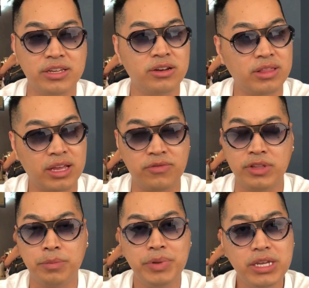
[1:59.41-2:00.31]
A lot of
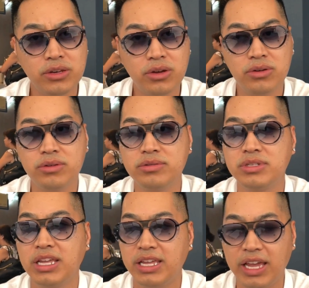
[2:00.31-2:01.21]

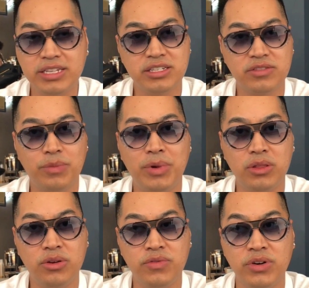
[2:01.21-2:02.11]
Filipinos, Asians from
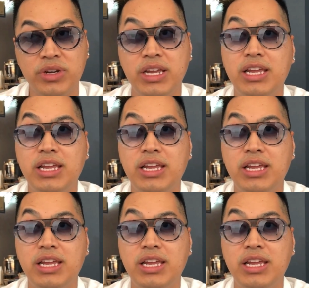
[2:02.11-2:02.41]
all over.